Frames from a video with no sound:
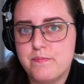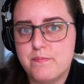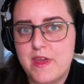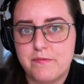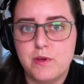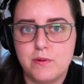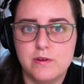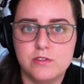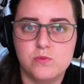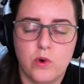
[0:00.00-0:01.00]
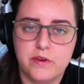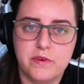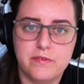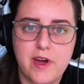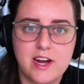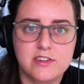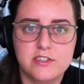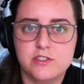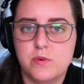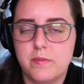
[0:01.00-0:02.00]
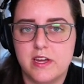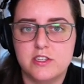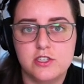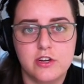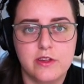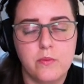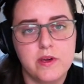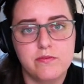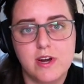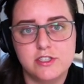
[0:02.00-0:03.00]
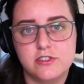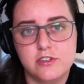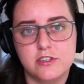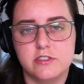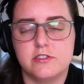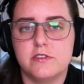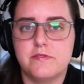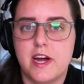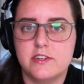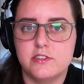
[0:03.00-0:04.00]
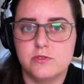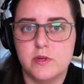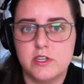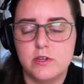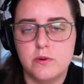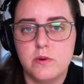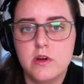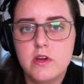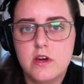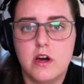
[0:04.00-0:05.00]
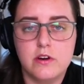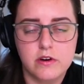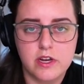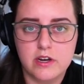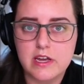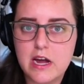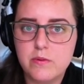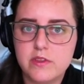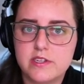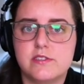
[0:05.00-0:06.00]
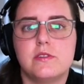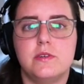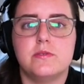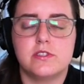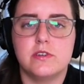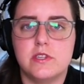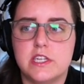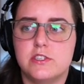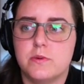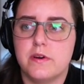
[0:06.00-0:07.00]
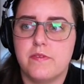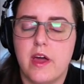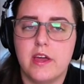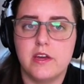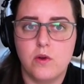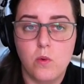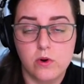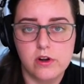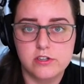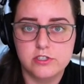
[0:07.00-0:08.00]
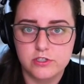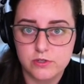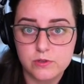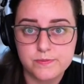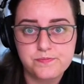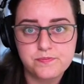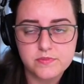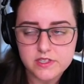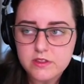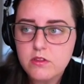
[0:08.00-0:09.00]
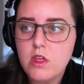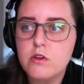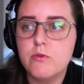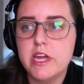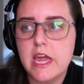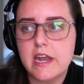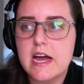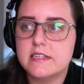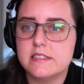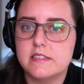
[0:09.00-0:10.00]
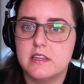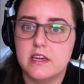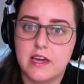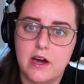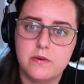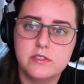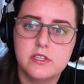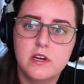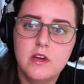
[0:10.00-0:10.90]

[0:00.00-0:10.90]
if you lose one of your factors, we make sure that we have registered additional factors when you create an account with us, so that you still need 2FA in order to regain access to the account.